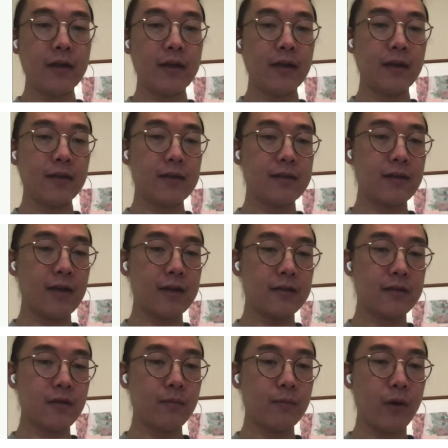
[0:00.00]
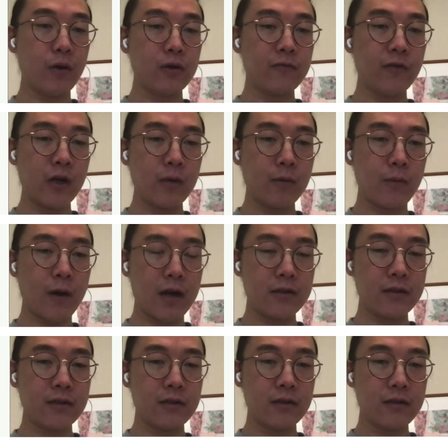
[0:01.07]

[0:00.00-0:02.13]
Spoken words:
In this case, both variable proxies